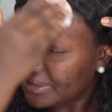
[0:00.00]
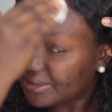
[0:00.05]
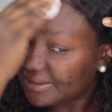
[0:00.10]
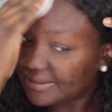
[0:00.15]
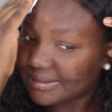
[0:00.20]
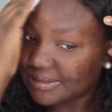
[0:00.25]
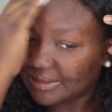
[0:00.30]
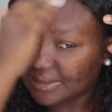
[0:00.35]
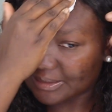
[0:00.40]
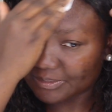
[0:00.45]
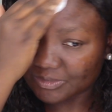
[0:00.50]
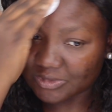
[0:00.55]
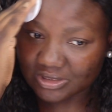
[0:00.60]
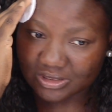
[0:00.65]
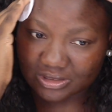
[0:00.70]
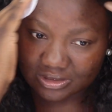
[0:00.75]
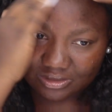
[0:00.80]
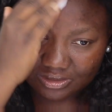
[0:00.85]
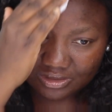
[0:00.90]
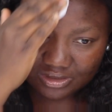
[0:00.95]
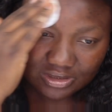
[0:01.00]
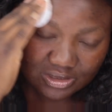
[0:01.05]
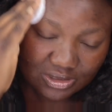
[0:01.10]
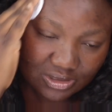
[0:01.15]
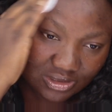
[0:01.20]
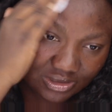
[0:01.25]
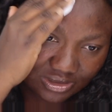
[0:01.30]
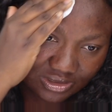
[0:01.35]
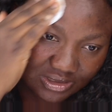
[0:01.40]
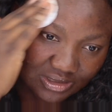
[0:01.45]
So I'm just going to
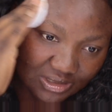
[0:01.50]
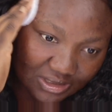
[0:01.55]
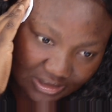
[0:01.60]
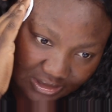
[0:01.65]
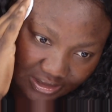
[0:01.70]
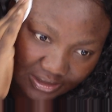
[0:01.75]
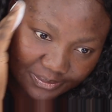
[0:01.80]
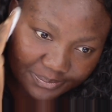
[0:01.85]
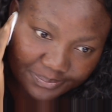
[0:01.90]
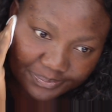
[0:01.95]
use this